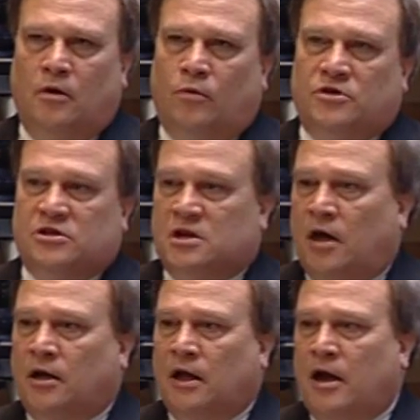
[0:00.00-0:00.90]
which is
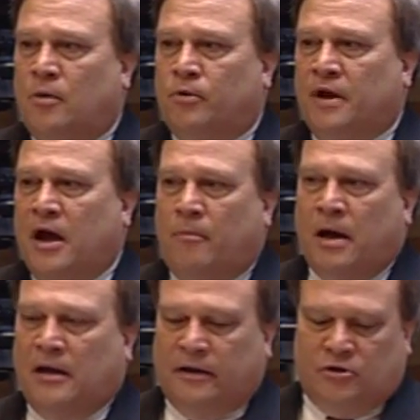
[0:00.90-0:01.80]
not allowable now
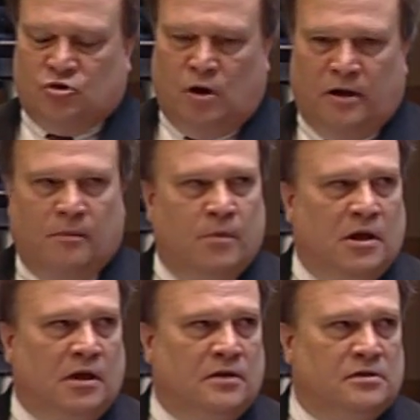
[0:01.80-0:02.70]
by electronic
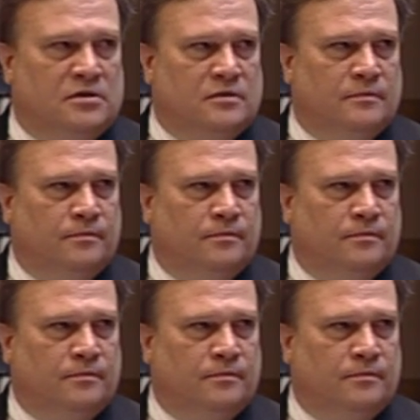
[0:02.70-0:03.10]
means.